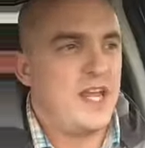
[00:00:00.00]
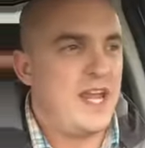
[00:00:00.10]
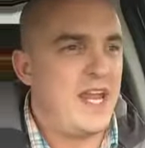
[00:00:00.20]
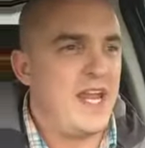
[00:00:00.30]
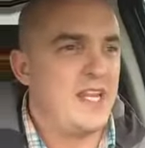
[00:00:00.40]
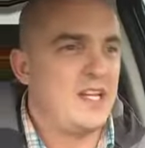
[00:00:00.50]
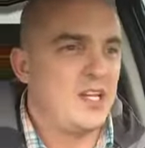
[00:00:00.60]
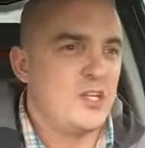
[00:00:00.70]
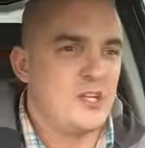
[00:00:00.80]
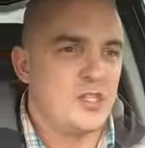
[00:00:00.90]
And
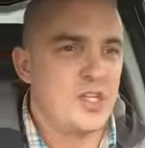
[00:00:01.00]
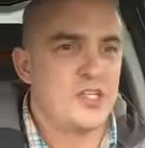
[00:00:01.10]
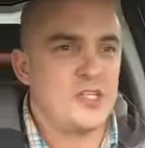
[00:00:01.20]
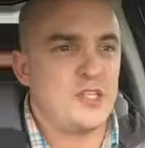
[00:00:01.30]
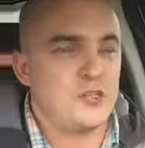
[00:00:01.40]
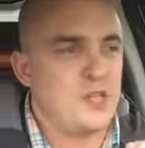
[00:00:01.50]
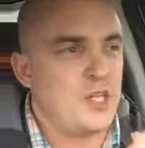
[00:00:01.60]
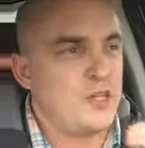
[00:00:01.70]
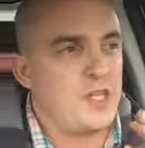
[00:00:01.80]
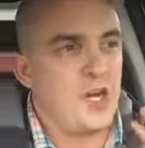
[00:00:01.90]
just
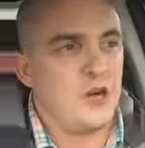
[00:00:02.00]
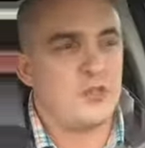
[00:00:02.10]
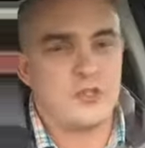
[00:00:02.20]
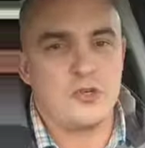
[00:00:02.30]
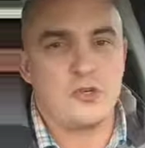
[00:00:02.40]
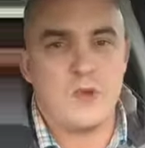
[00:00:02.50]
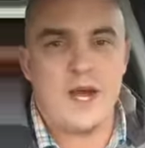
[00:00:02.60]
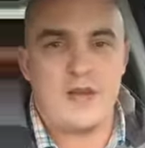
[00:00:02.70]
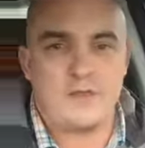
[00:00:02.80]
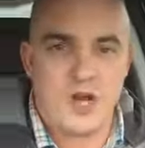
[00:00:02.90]
the old school
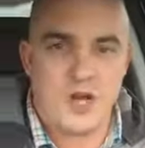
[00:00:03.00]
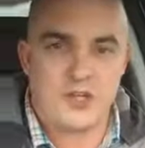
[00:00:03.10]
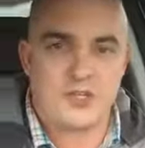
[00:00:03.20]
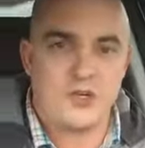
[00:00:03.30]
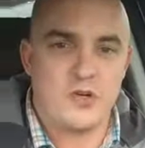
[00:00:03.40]
way of going to school,